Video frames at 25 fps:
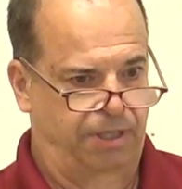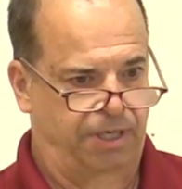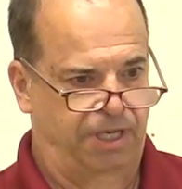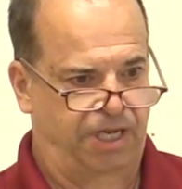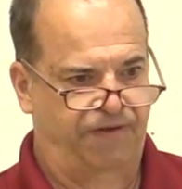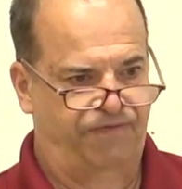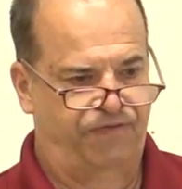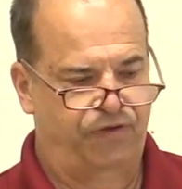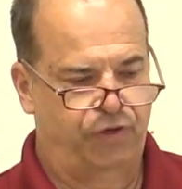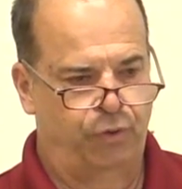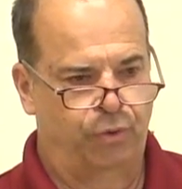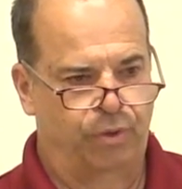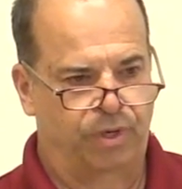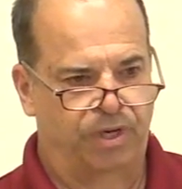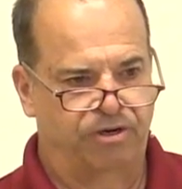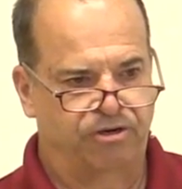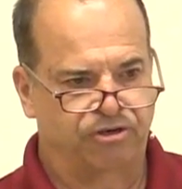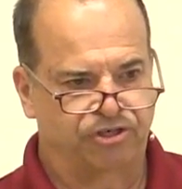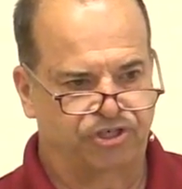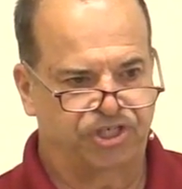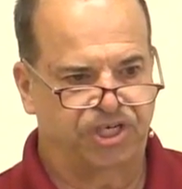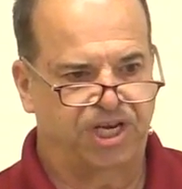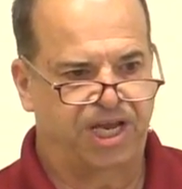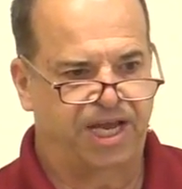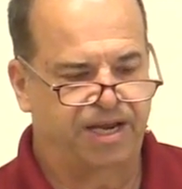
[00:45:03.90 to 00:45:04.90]
if you
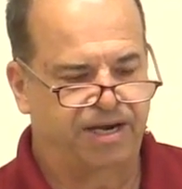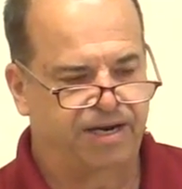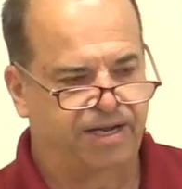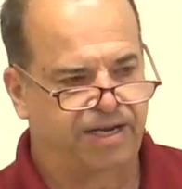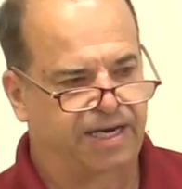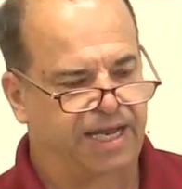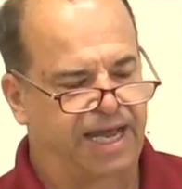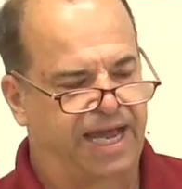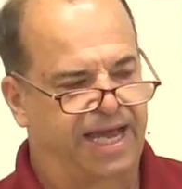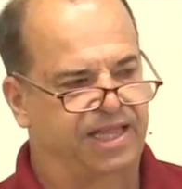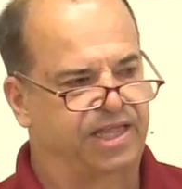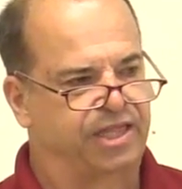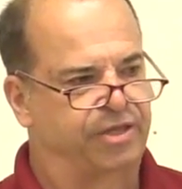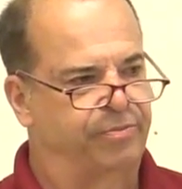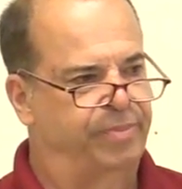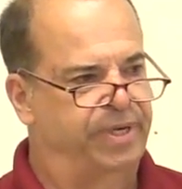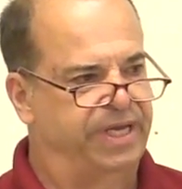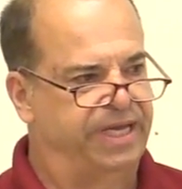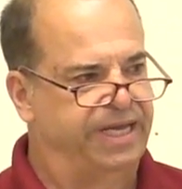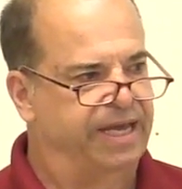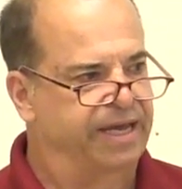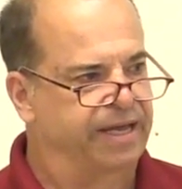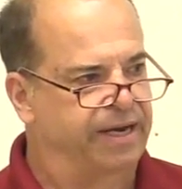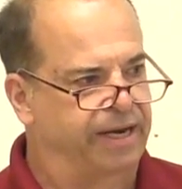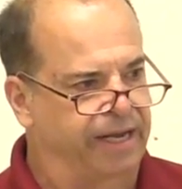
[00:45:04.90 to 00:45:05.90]
understand it at the
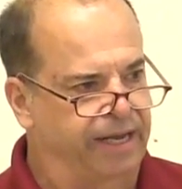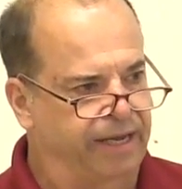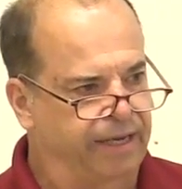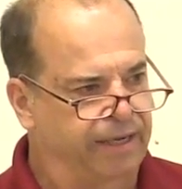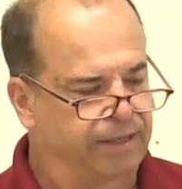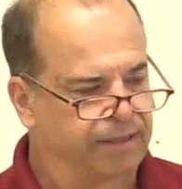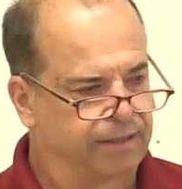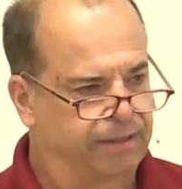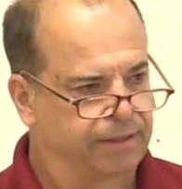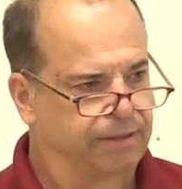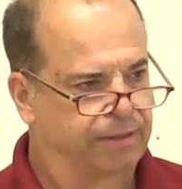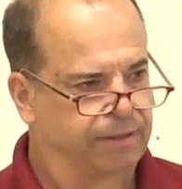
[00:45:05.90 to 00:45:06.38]
beginning